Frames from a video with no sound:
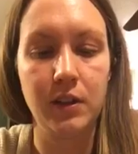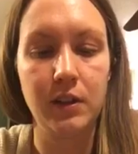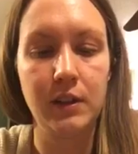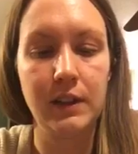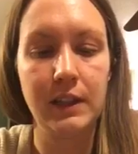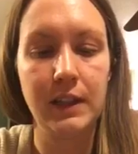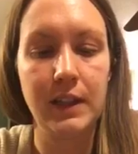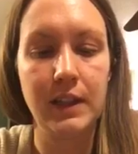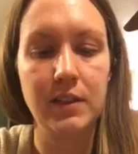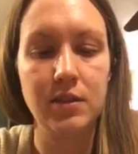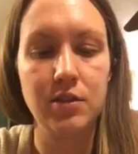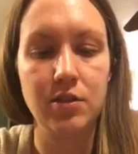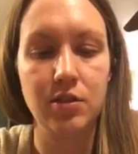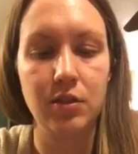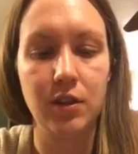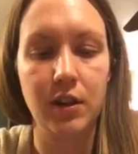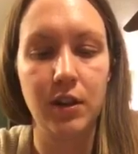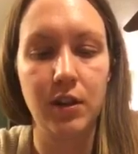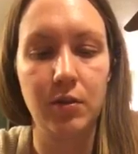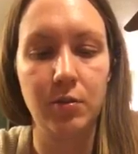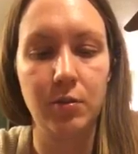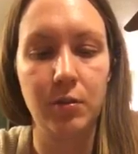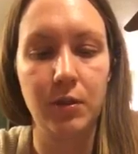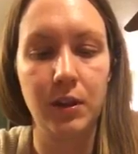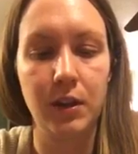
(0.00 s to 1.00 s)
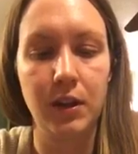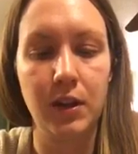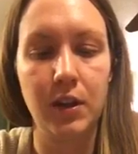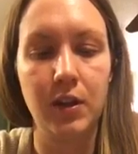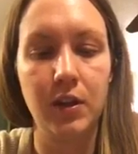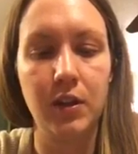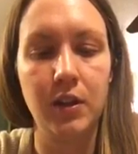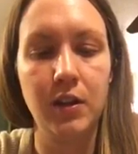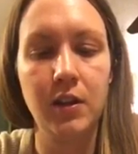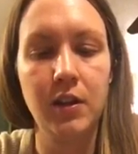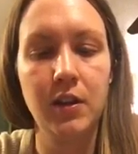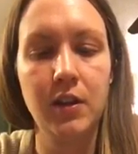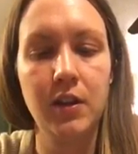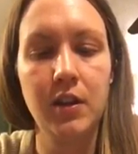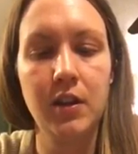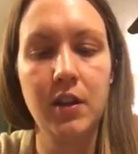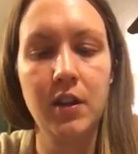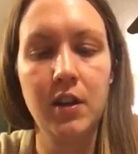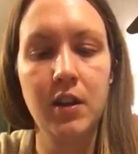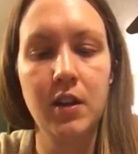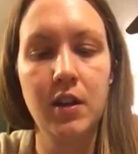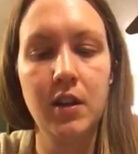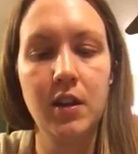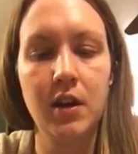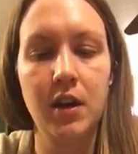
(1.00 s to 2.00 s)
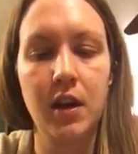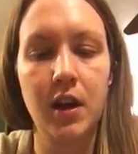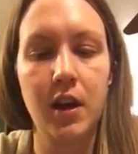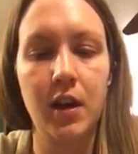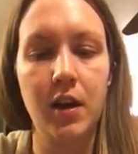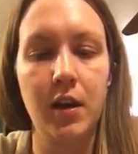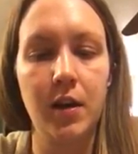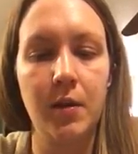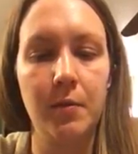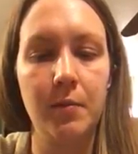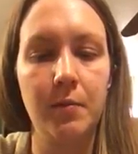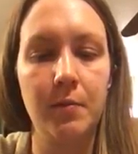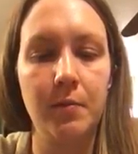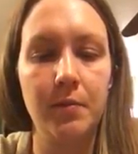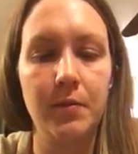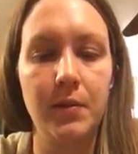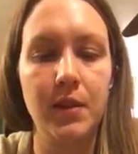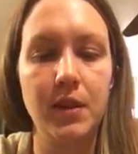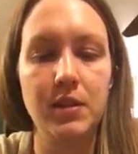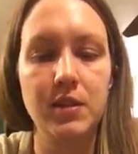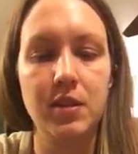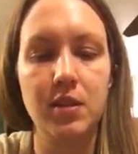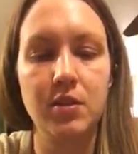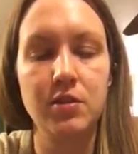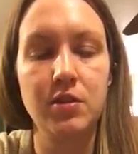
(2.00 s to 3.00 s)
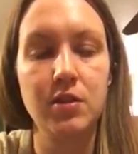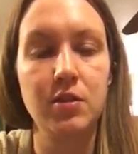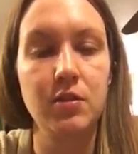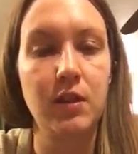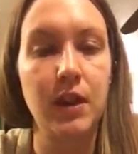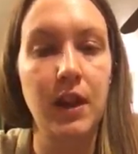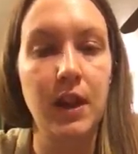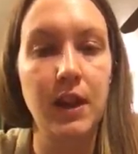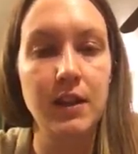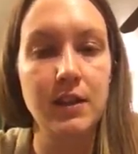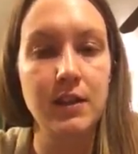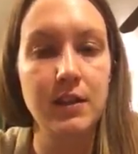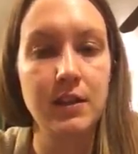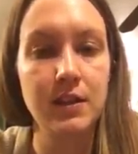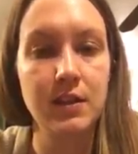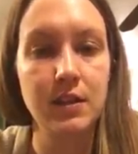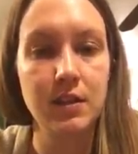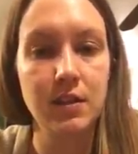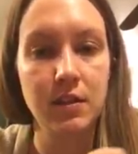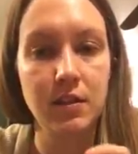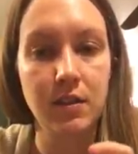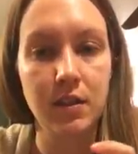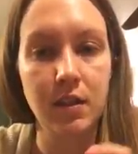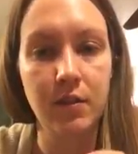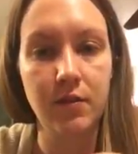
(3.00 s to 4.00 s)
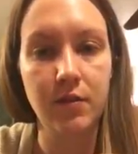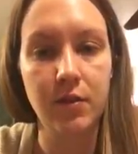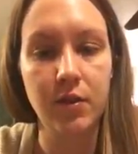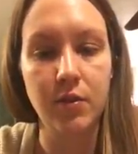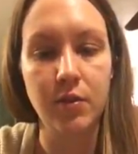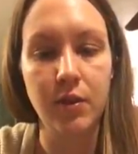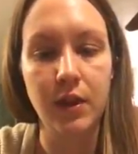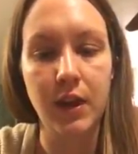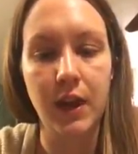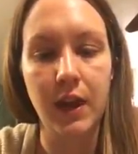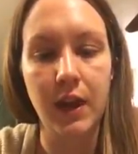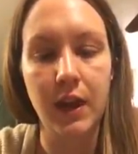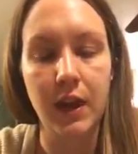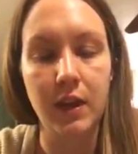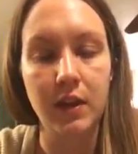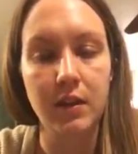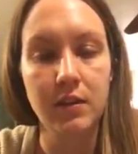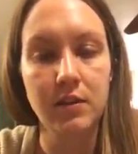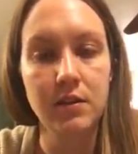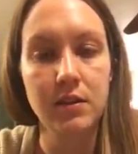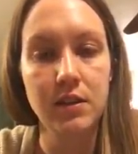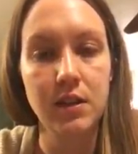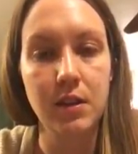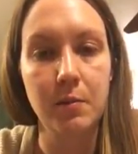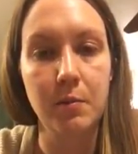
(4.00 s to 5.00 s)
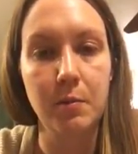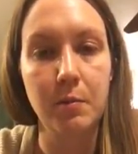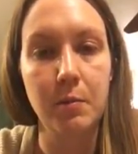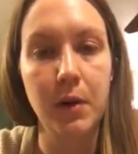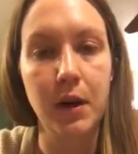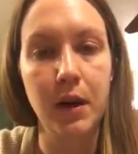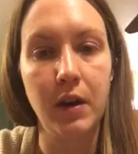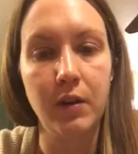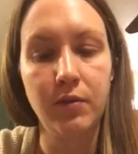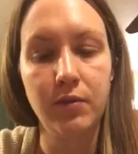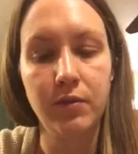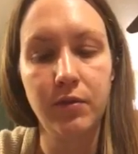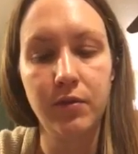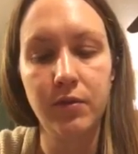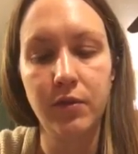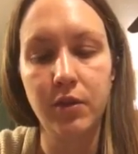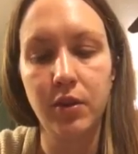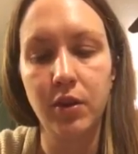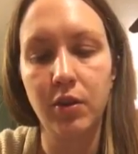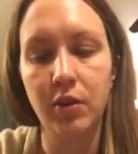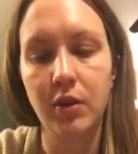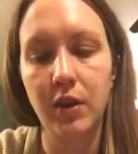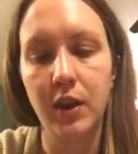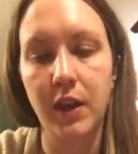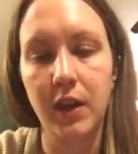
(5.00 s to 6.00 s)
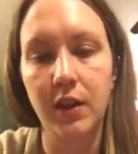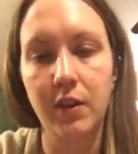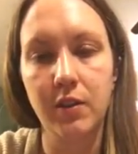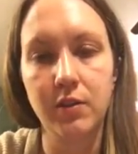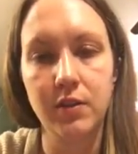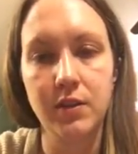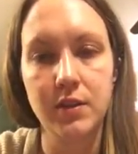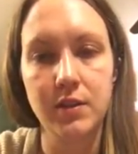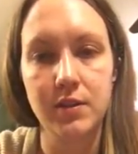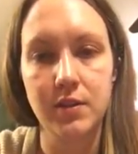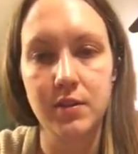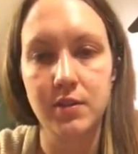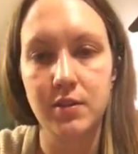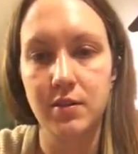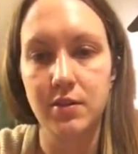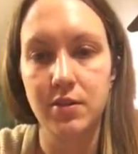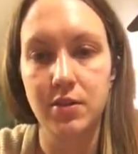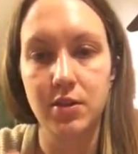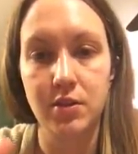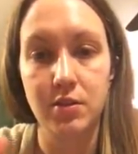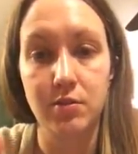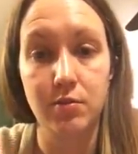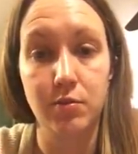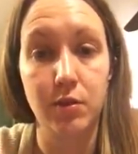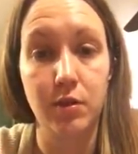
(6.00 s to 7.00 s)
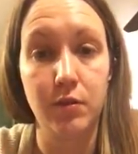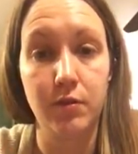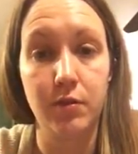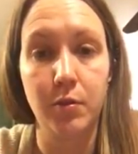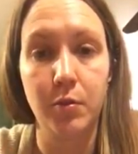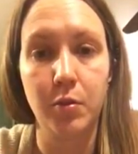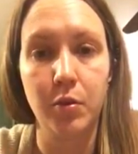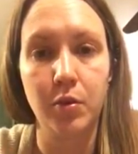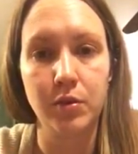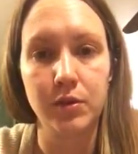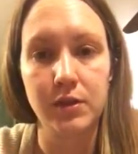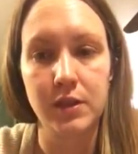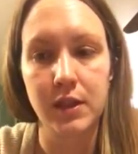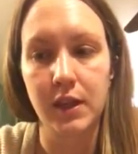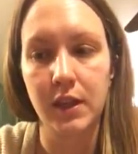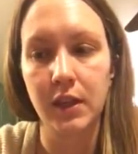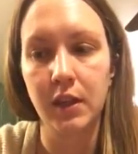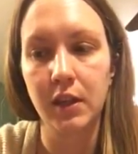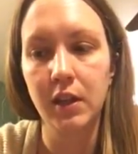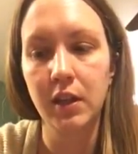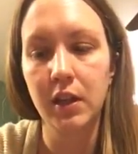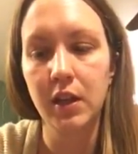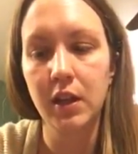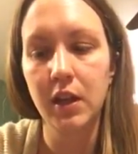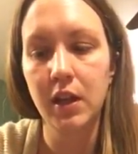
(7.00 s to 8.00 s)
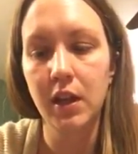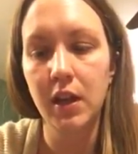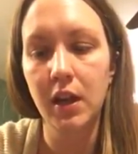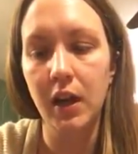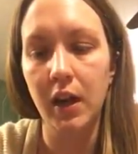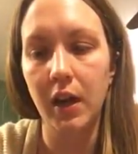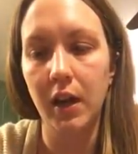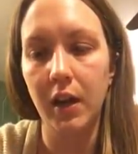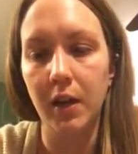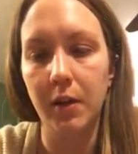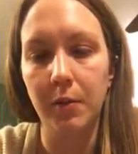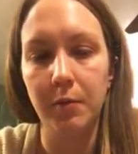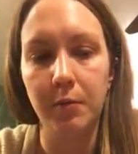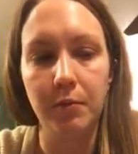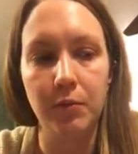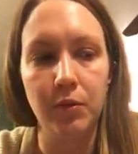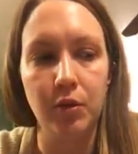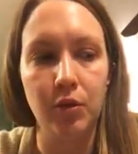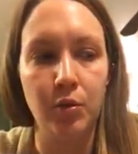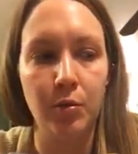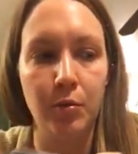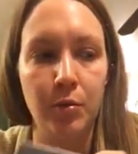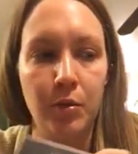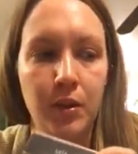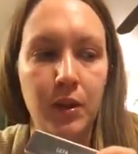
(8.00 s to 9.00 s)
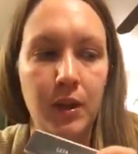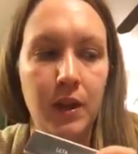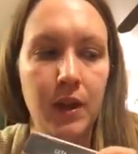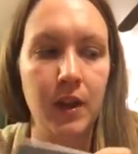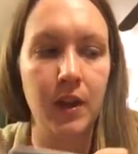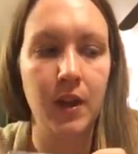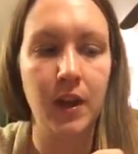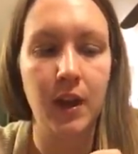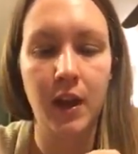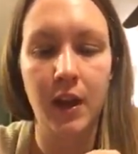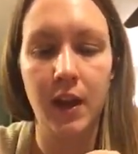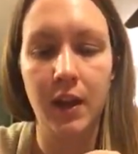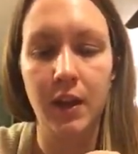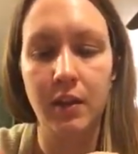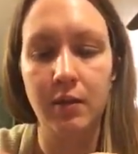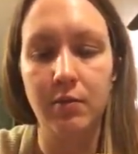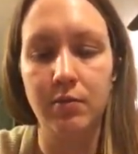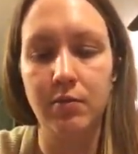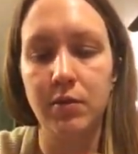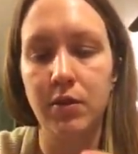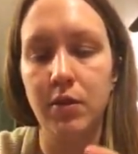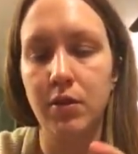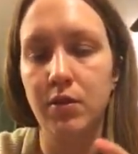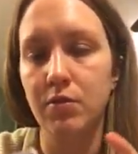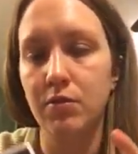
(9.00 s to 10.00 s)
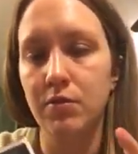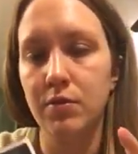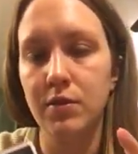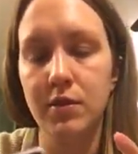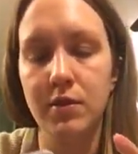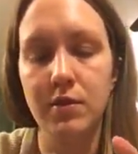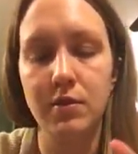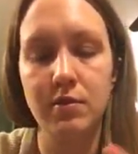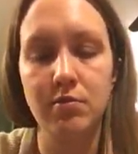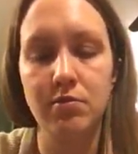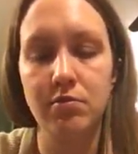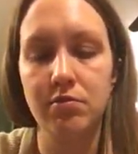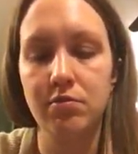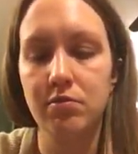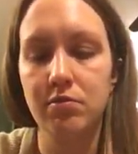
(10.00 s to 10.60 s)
cleans your nail really good. It's also nice, if you can, to buff your nail. This is just one from Ulta. Normally I use